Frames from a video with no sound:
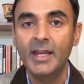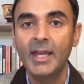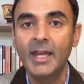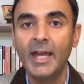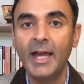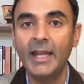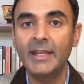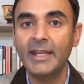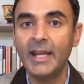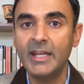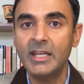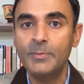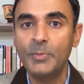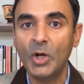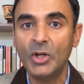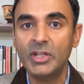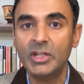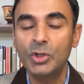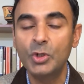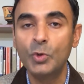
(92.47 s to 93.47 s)
And
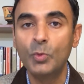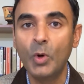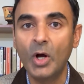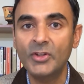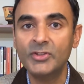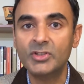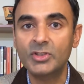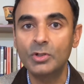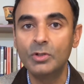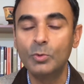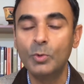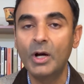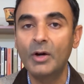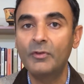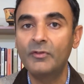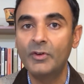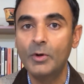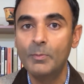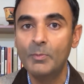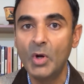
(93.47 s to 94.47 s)
anybody who wants to, well,
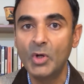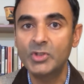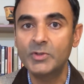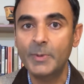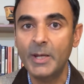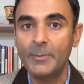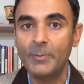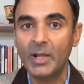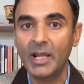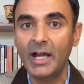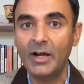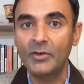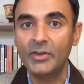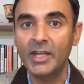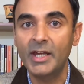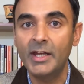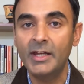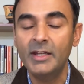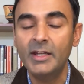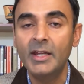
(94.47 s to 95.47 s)
for most people out there,